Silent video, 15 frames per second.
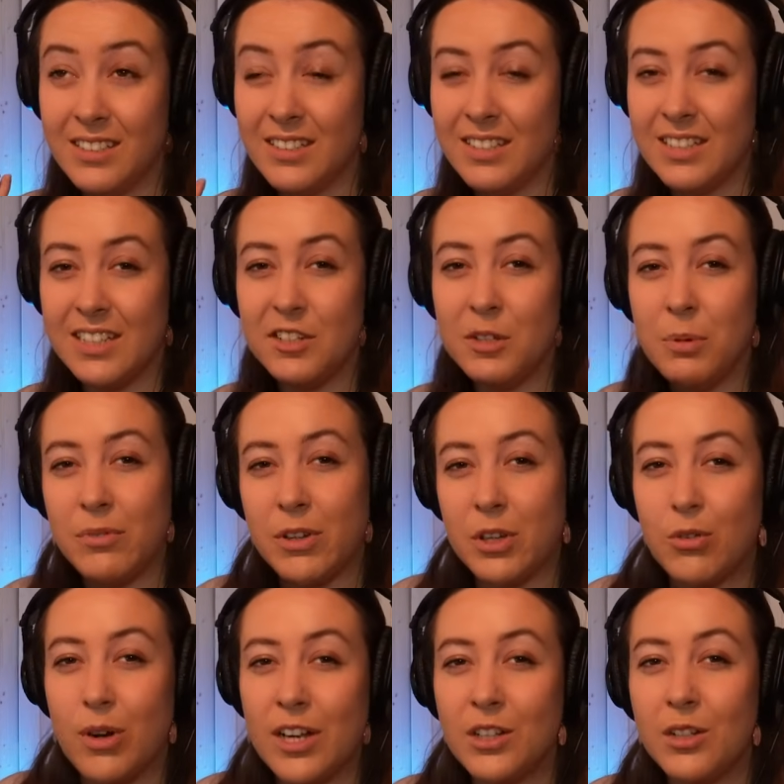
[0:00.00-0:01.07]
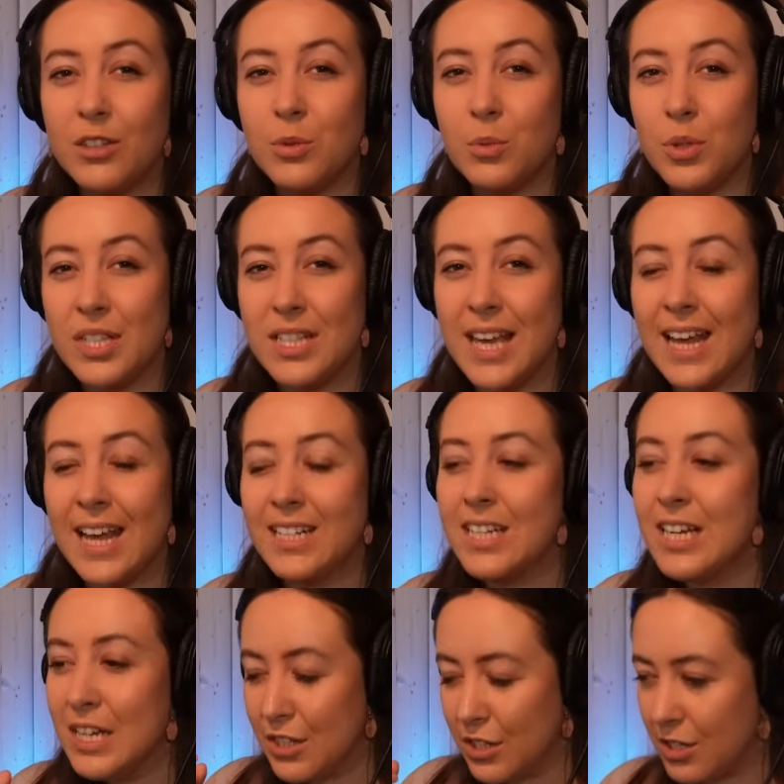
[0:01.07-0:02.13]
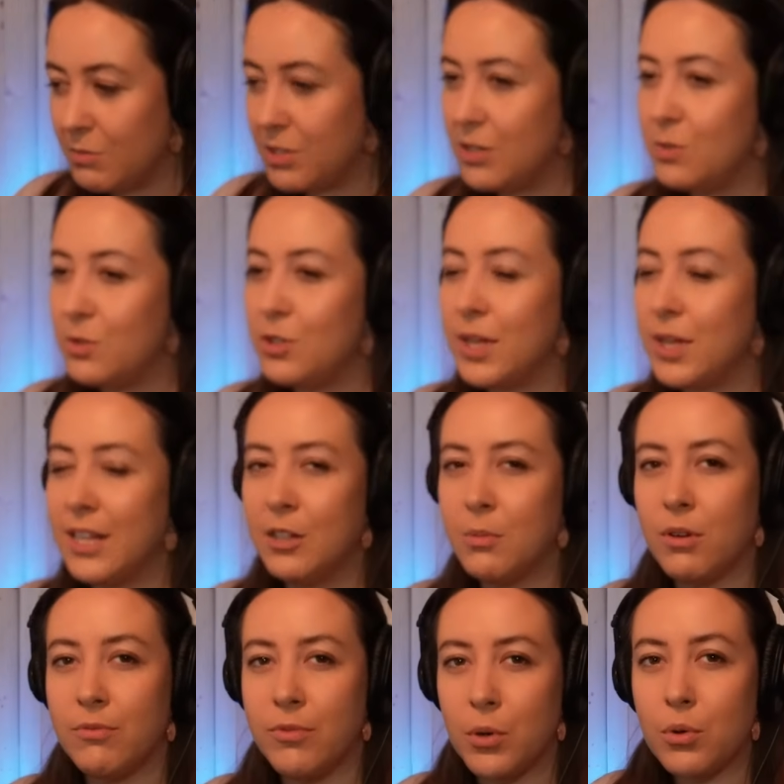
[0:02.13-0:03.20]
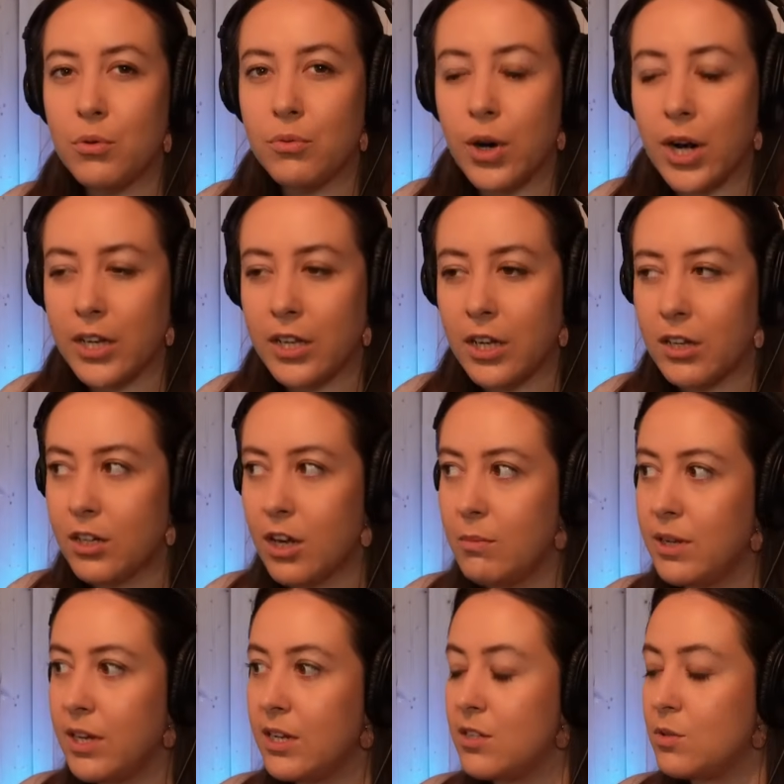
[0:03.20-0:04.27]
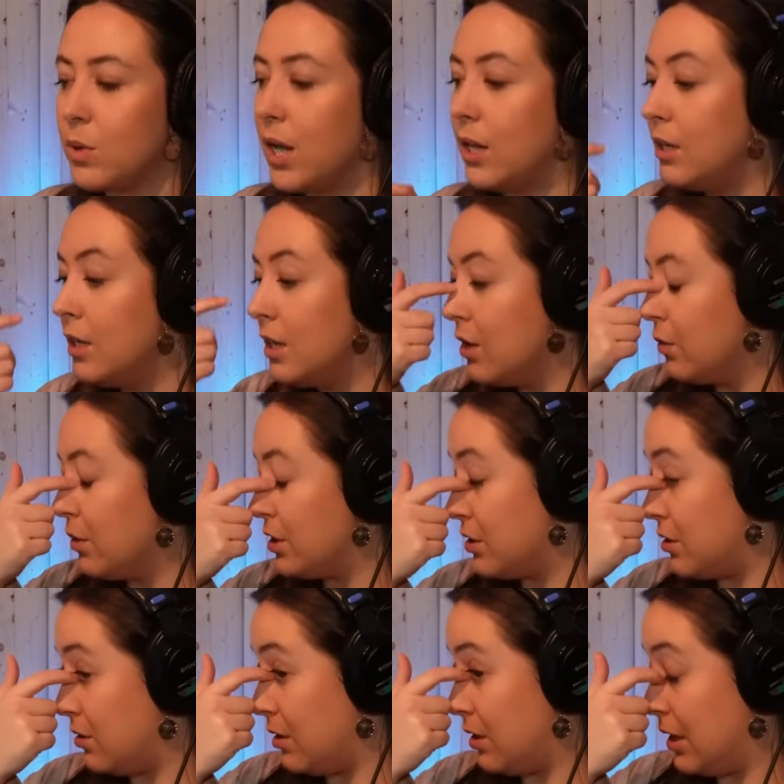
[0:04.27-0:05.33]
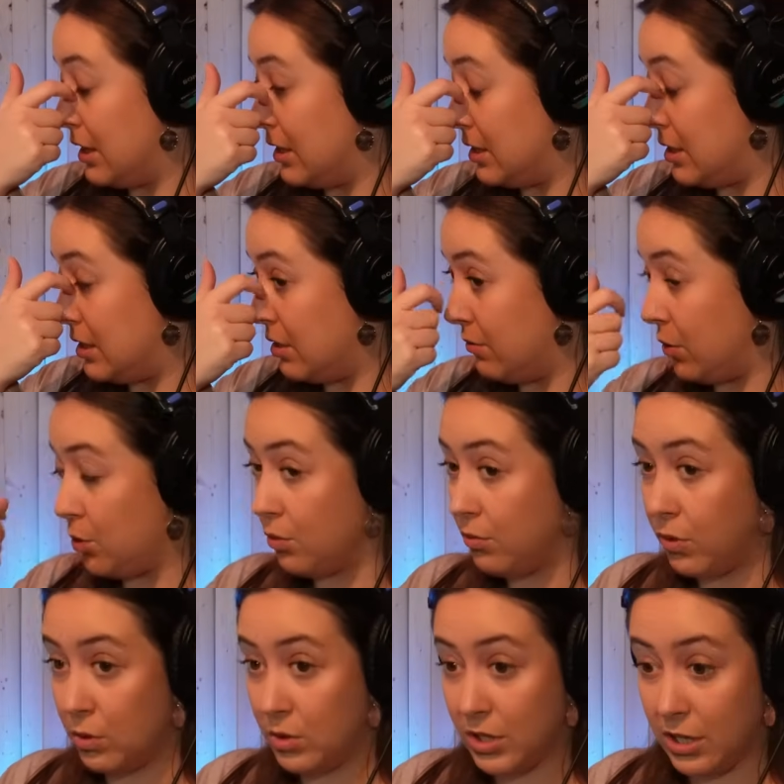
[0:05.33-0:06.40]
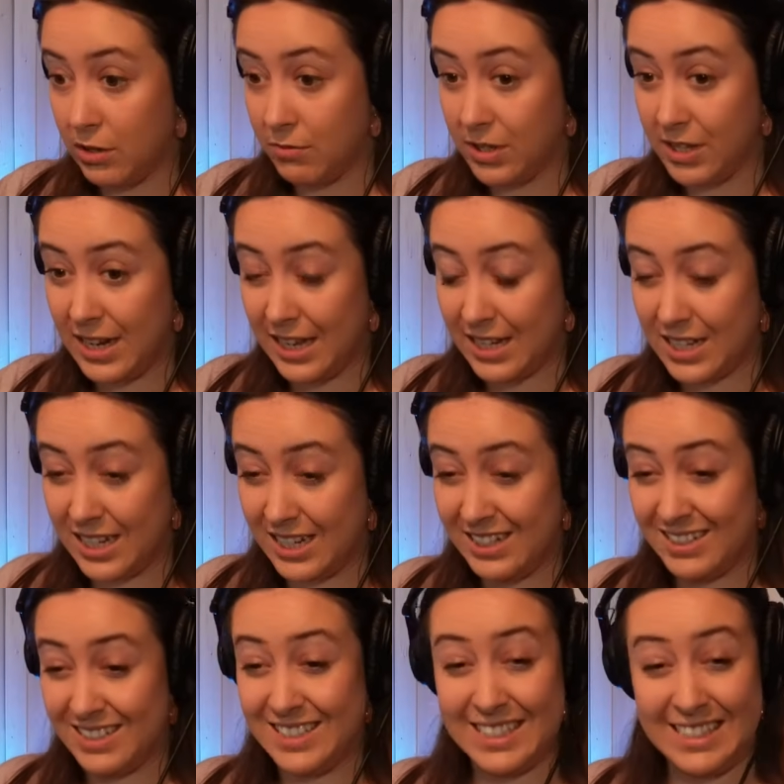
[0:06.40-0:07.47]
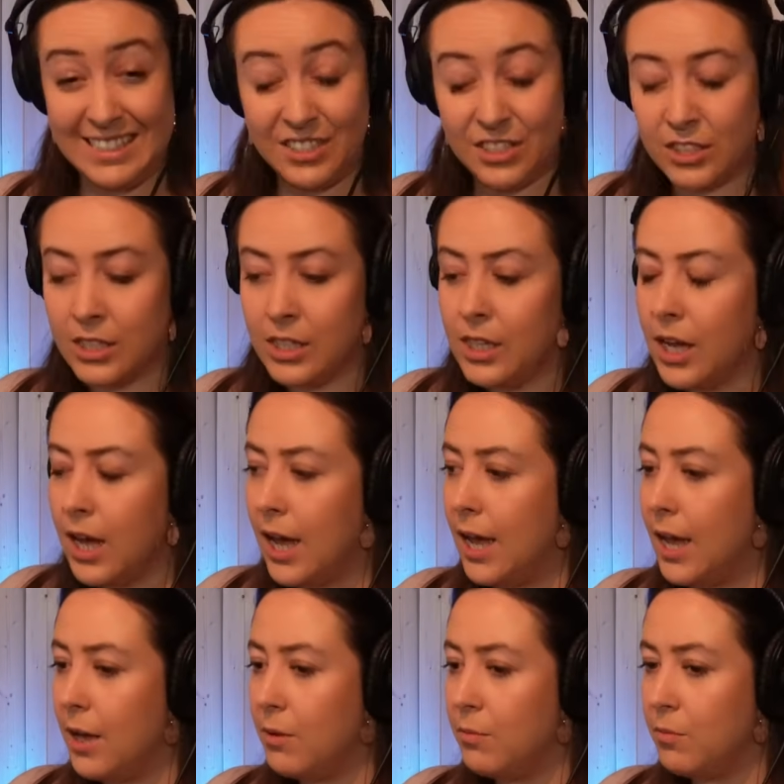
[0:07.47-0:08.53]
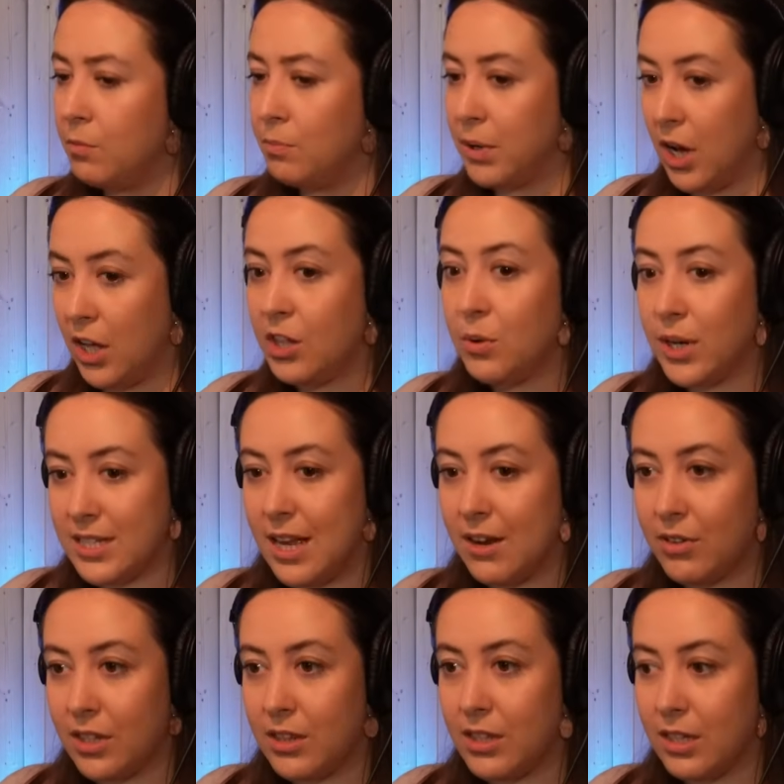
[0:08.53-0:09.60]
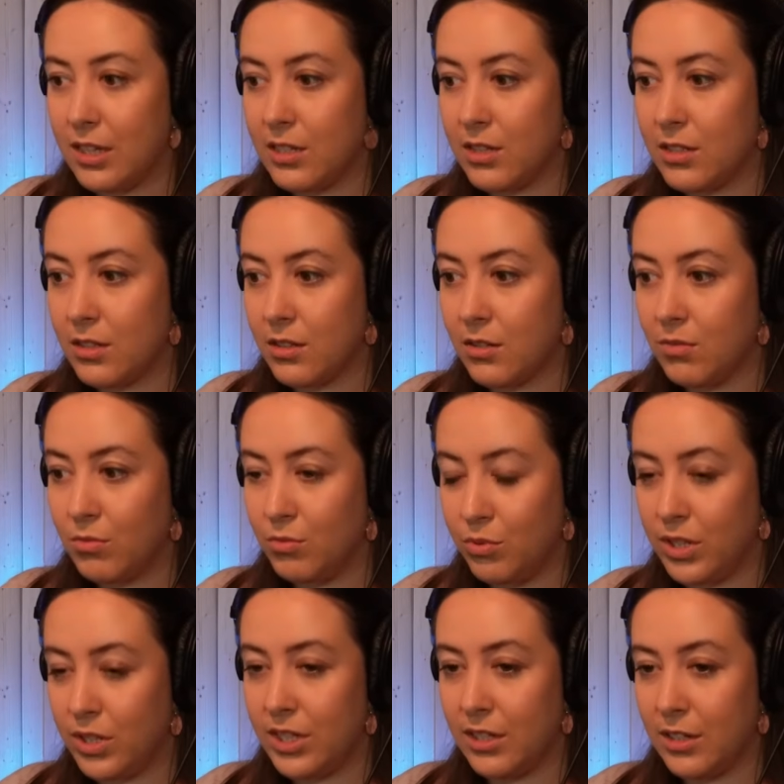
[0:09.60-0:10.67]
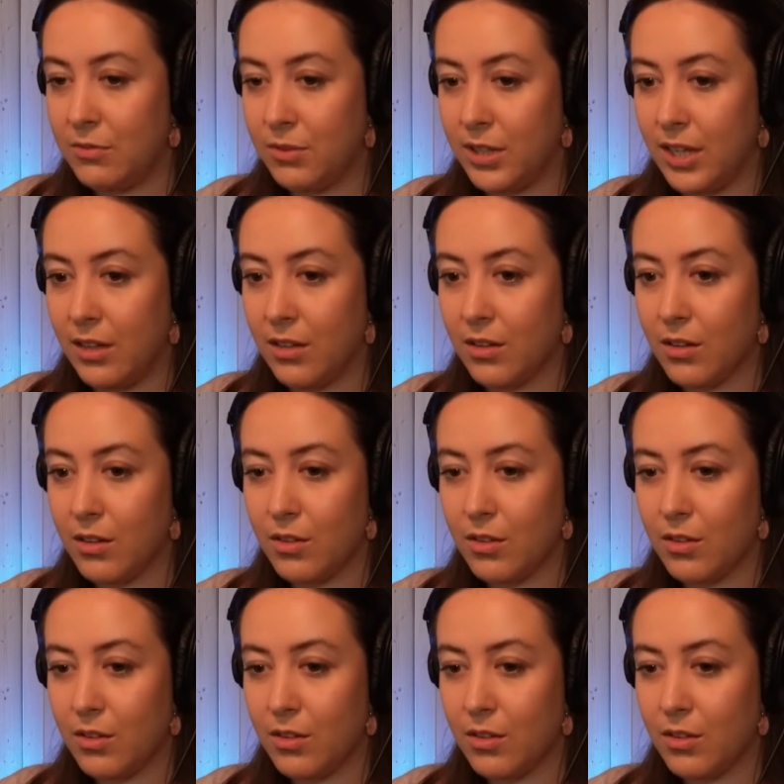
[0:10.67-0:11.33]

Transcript: there's a little bit of a crackle towards the end, so sometimes we do get a little bit of vocal fry kind of coming in as well, which is the vocal folds kind of connecting least. But otherwise, everything is really lovely